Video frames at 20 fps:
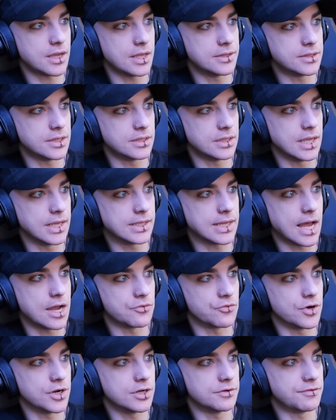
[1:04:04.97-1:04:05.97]
and it
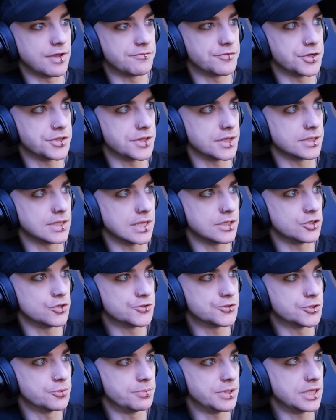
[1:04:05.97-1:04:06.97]
got rid of everything that
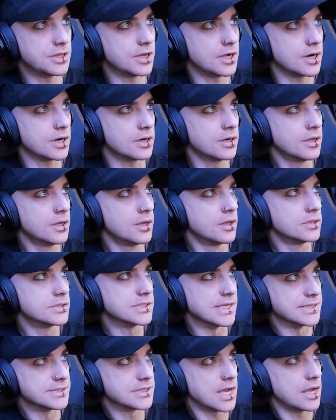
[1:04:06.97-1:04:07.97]
used to be there
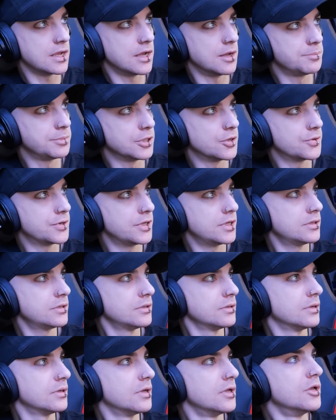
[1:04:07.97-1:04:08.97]
since I uploaded.
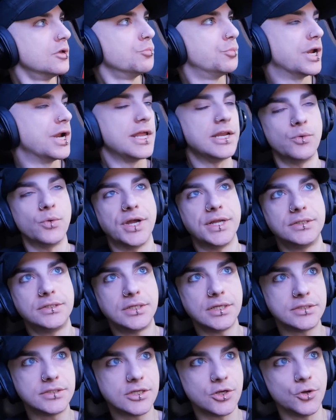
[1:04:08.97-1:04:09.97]
But anyway,
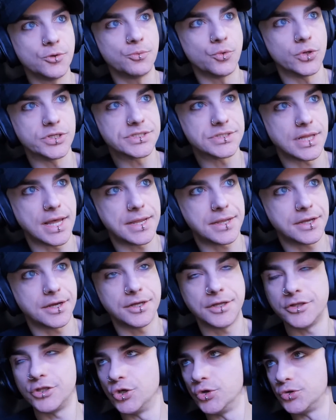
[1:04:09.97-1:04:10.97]
DTube was like
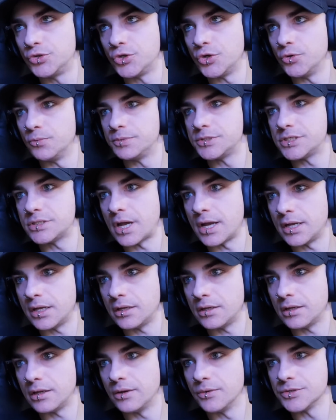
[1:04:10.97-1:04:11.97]
a YouTube
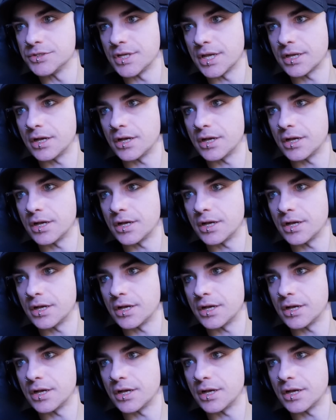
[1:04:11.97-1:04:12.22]
site. It was like